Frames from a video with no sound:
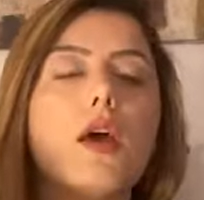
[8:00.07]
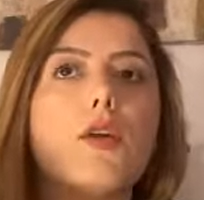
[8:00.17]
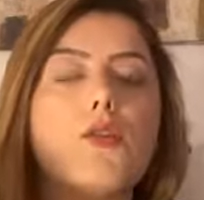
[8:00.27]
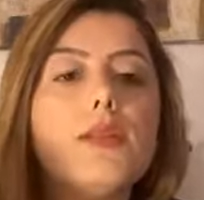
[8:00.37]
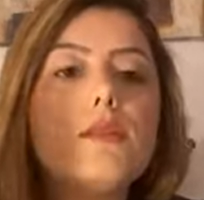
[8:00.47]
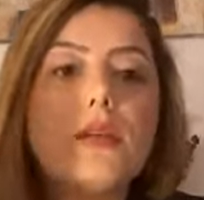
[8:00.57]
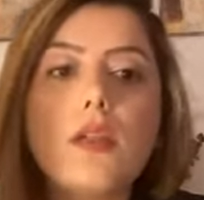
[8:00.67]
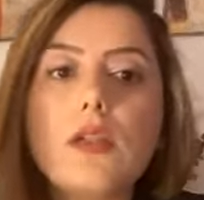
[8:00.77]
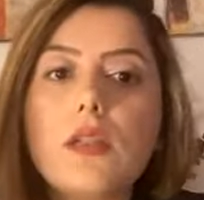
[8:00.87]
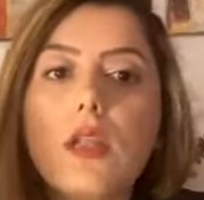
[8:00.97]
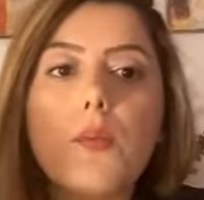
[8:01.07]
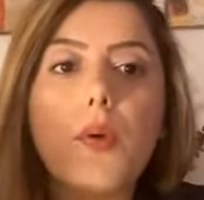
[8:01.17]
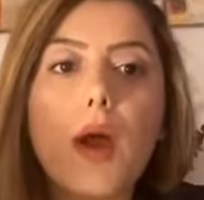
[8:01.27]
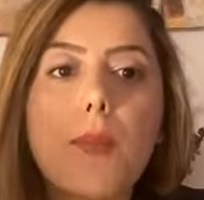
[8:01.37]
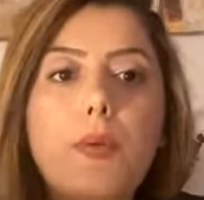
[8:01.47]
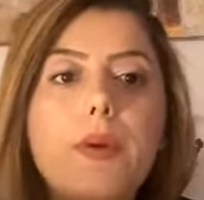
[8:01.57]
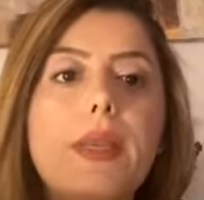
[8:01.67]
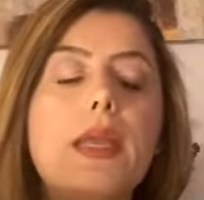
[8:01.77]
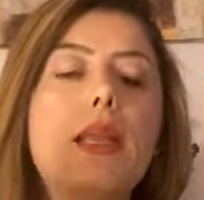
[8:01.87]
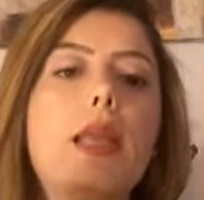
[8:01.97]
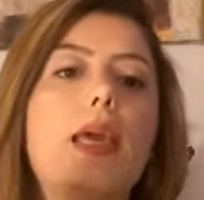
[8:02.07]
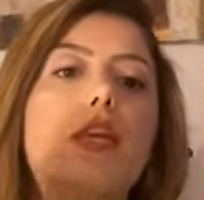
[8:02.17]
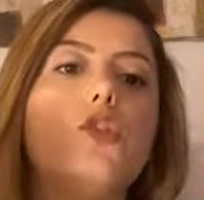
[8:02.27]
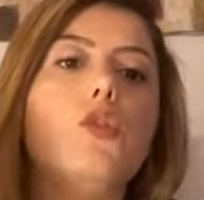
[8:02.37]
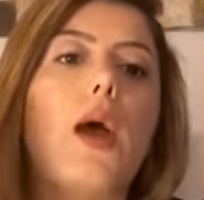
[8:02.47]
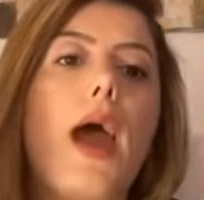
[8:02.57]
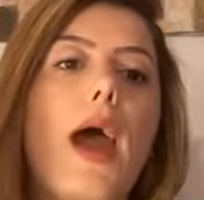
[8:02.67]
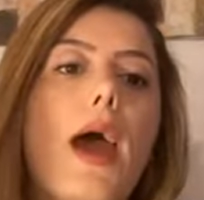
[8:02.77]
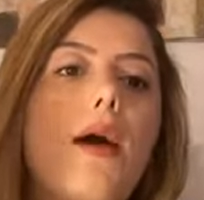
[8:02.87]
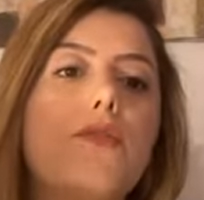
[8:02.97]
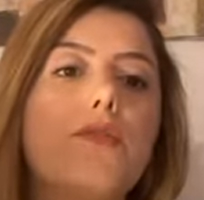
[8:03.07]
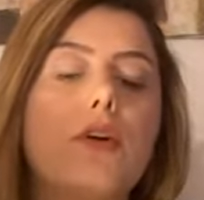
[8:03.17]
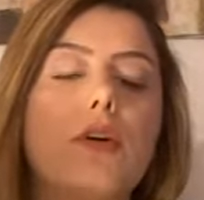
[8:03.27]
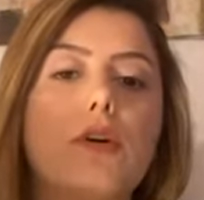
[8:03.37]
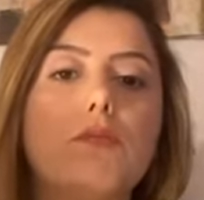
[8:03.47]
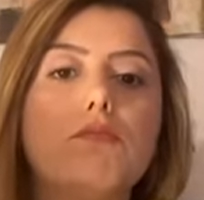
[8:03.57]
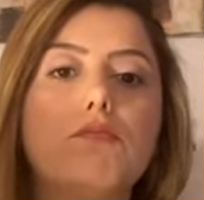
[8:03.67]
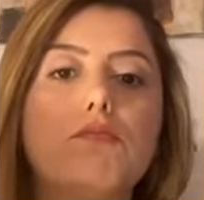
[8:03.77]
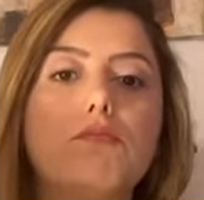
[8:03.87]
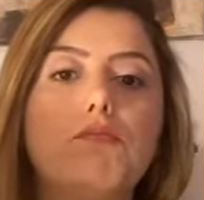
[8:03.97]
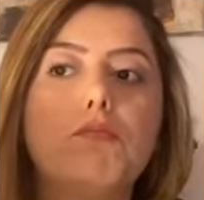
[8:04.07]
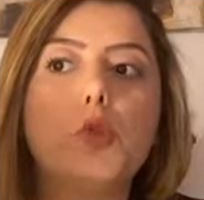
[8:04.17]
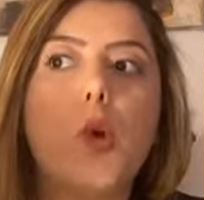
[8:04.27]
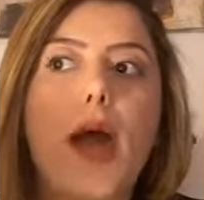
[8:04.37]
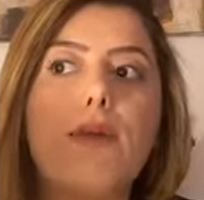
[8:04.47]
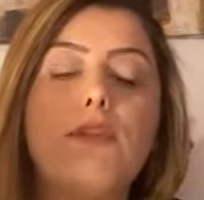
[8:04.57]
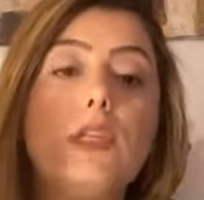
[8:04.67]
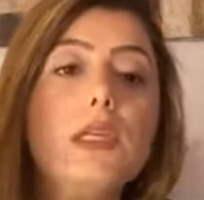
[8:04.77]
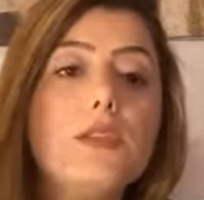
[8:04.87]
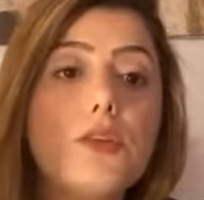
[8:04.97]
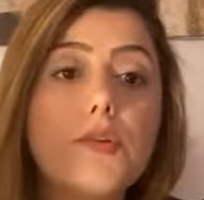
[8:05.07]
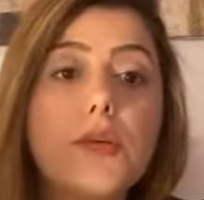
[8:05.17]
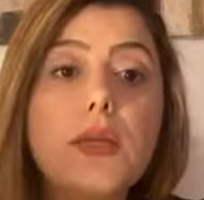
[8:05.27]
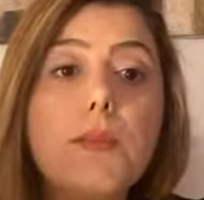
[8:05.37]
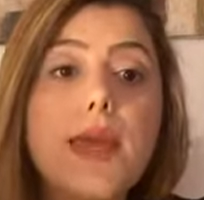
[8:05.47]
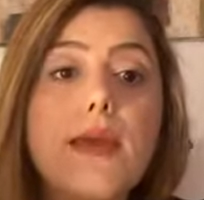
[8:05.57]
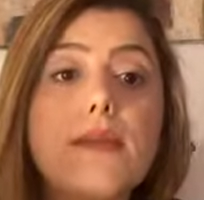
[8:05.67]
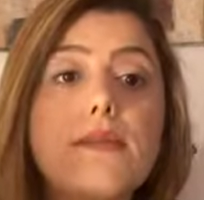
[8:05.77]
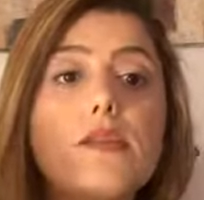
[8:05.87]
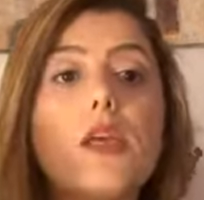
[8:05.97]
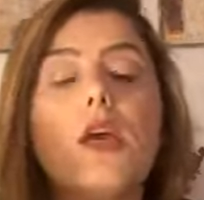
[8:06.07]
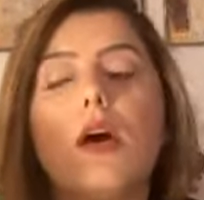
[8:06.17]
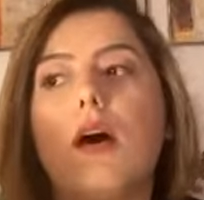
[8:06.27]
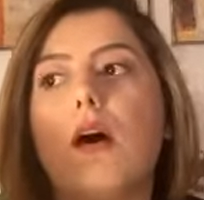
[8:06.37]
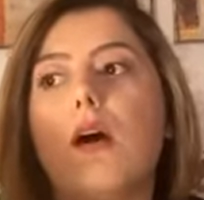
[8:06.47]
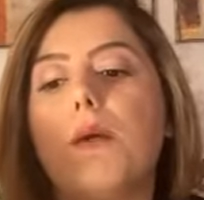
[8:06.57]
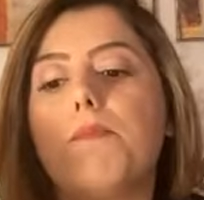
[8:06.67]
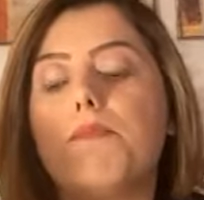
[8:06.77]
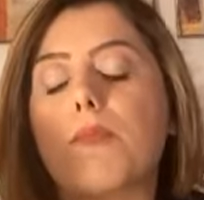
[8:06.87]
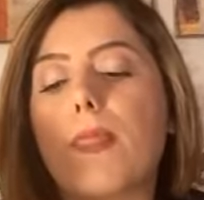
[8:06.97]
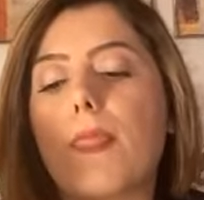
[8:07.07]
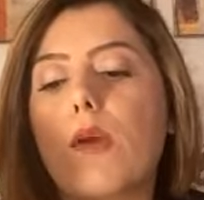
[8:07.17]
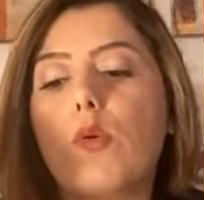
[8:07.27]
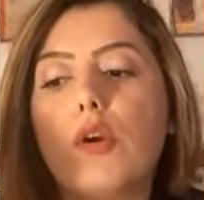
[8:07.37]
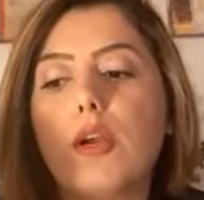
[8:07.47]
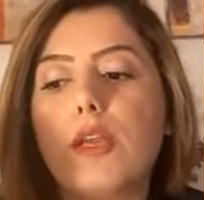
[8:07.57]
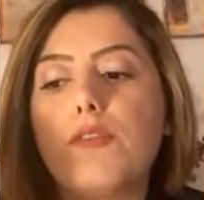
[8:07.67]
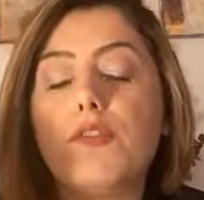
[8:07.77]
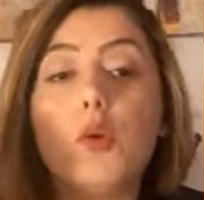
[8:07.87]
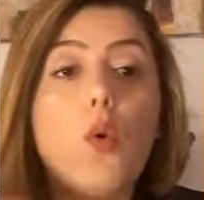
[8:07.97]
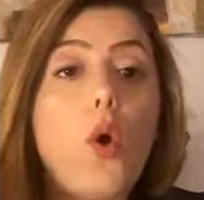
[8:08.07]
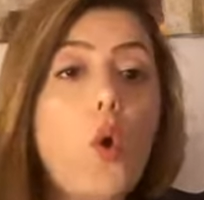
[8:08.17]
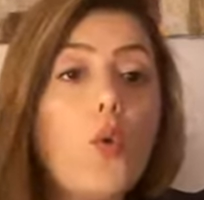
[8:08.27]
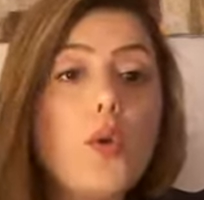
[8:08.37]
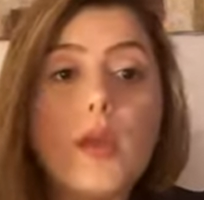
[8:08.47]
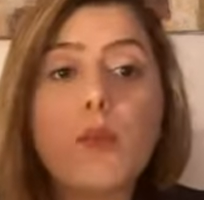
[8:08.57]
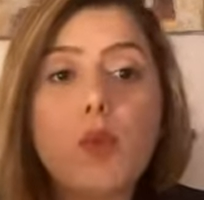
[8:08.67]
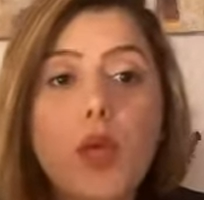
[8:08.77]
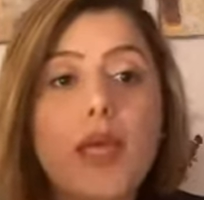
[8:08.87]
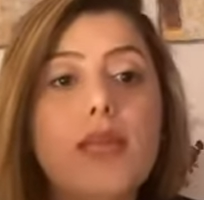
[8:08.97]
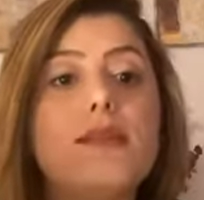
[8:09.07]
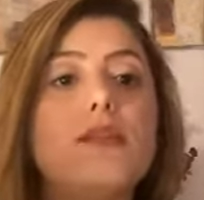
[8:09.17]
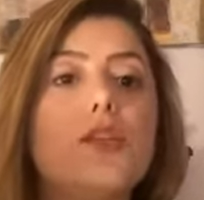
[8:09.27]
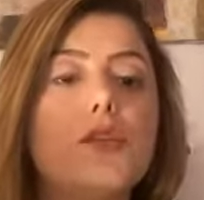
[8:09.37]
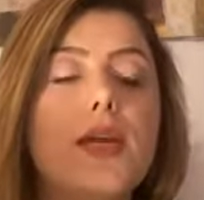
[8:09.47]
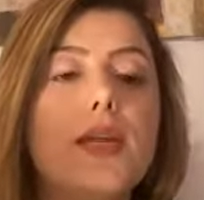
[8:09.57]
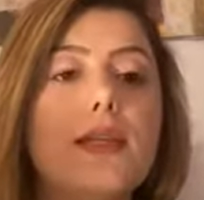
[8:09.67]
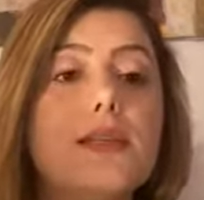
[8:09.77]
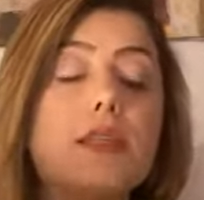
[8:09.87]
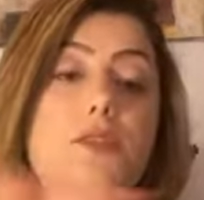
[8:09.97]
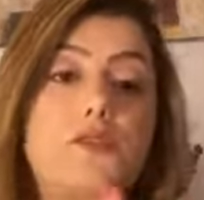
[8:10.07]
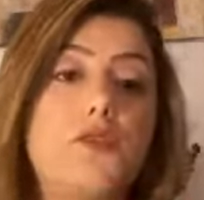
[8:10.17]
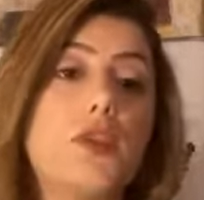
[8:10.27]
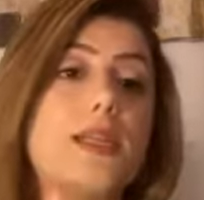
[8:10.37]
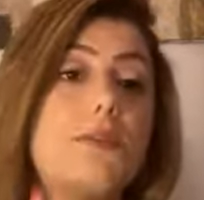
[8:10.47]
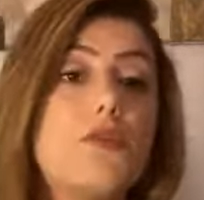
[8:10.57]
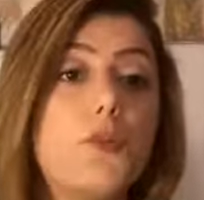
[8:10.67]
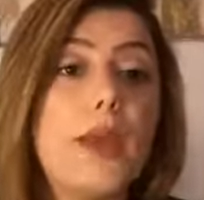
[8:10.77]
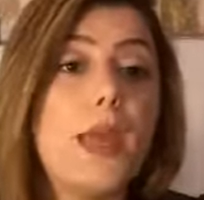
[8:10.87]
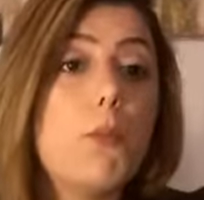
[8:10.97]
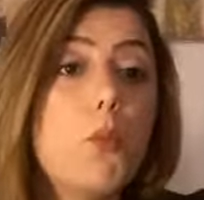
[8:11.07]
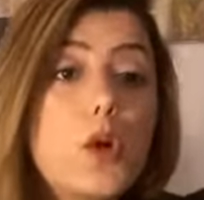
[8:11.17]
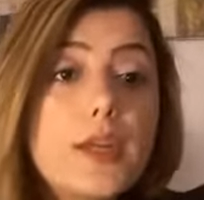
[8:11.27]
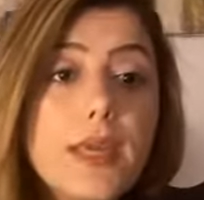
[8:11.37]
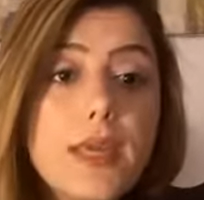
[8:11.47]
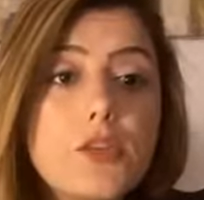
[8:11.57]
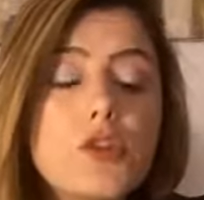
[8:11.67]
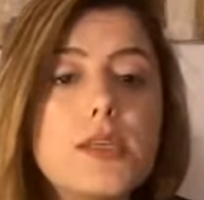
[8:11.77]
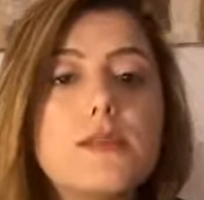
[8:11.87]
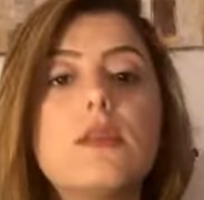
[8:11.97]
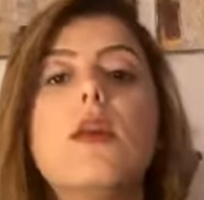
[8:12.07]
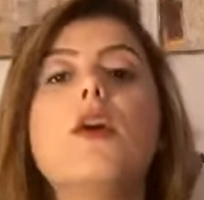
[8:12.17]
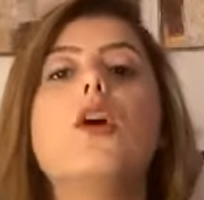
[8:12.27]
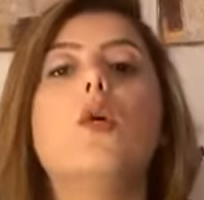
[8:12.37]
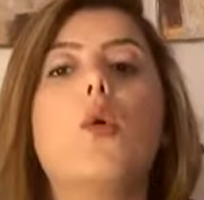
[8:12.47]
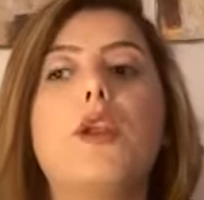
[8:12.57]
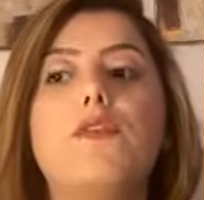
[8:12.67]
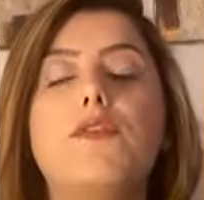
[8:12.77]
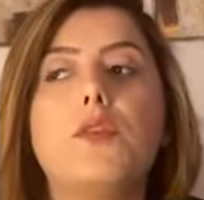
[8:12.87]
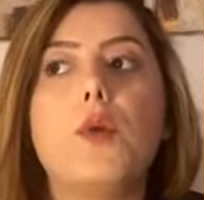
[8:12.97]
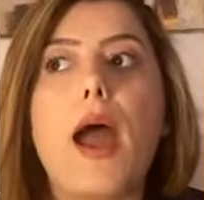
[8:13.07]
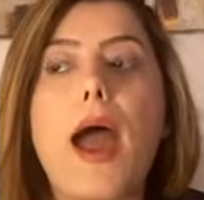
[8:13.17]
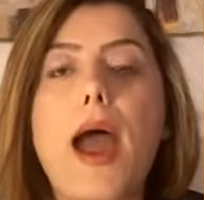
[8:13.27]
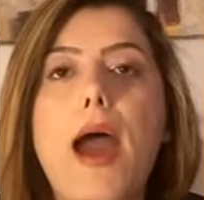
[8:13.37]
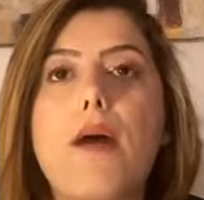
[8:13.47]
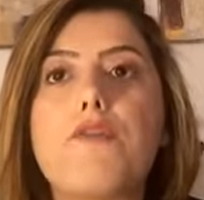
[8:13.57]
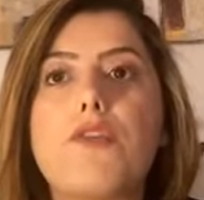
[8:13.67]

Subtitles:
rental property, like you have a lease agreement, or if you own a place in the United States, if you, for example, if you pay mortgages, or if you have